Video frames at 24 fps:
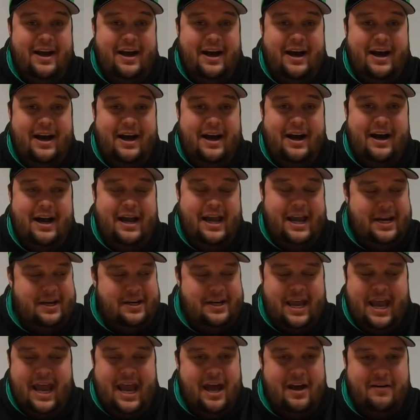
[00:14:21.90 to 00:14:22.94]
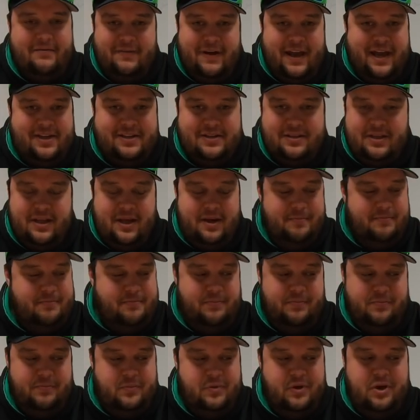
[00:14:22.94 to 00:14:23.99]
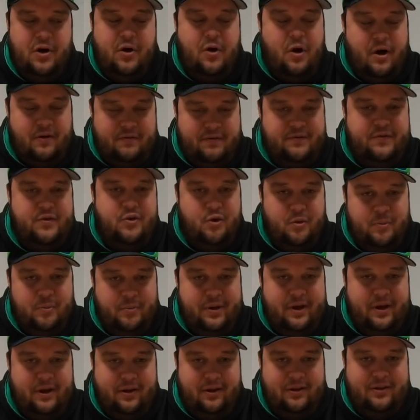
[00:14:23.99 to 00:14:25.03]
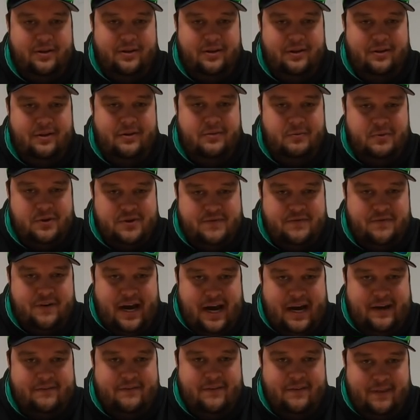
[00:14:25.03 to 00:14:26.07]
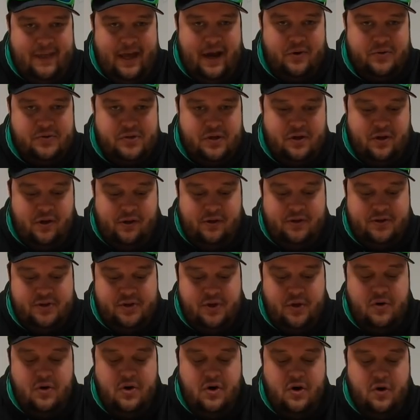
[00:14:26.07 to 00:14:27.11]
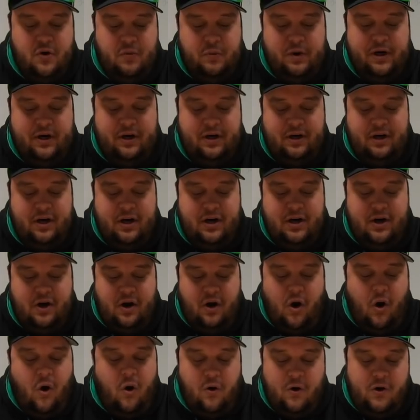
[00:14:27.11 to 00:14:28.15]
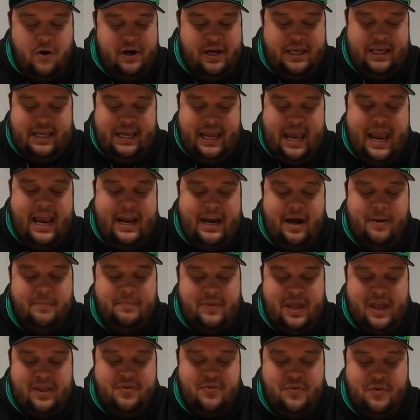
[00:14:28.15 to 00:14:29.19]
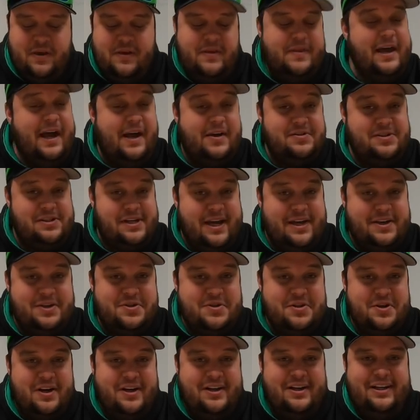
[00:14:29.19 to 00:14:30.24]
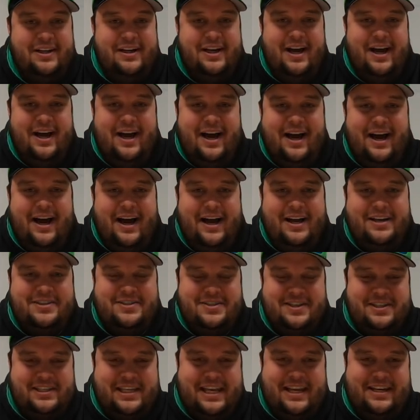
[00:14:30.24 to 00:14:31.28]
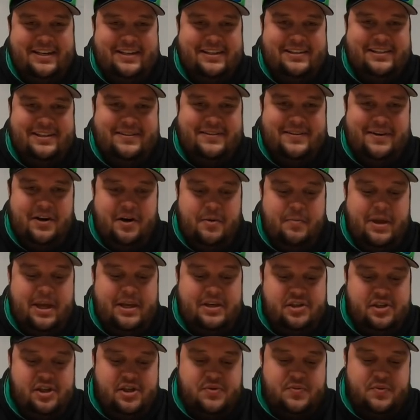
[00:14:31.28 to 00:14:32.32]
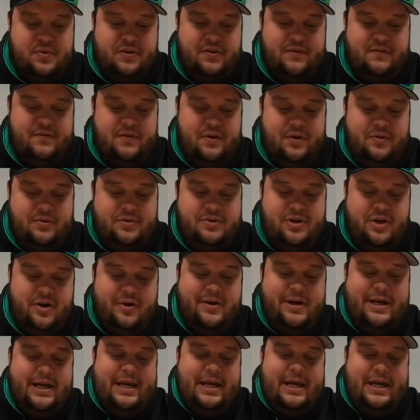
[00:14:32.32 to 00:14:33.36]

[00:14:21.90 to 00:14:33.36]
and to have our fuel bill was $5,000. So we're already ate up that $3,000 extra just getting it to Thunder Bay just with the fuel. So